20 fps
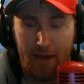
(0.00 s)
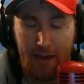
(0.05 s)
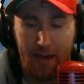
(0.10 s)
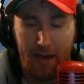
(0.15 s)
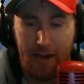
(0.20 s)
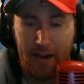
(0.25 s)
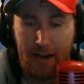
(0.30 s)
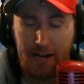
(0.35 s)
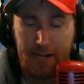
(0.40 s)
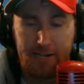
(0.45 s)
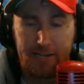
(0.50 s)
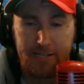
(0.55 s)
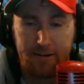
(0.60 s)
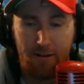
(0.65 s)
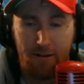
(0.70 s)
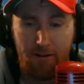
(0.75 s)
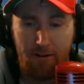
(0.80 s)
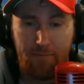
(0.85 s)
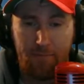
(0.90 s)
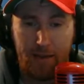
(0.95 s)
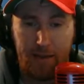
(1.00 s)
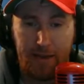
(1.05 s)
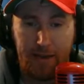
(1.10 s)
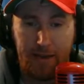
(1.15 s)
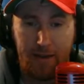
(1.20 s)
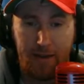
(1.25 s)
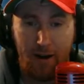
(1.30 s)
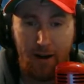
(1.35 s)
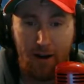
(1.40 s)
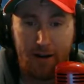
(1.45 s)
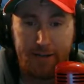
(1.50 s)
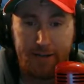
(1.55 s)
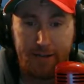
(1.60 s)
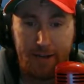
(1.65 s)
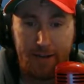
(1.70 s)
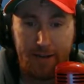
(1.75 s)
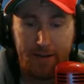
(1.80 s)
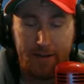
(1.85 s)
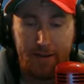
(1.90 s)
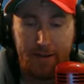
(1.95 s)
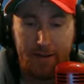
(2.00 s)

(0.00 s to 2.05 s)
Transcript: and I didn't start making content